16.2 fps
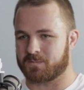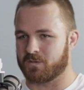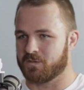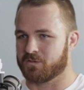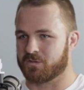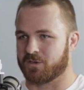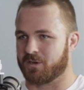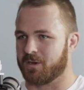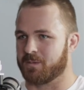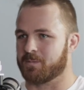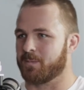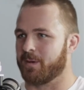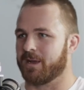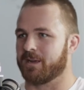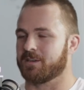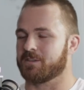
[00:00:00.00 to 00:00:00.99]
so like
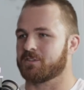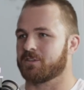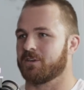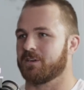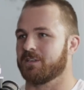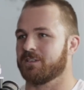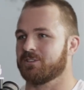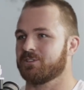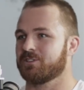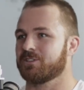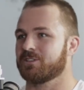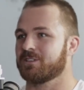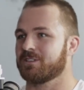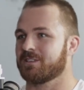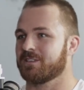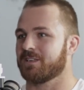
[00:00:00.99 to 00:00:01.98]
baling silage,
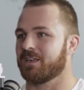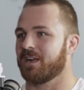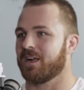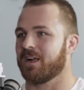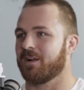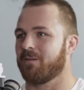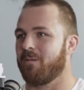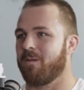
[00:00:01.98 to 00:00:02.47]
because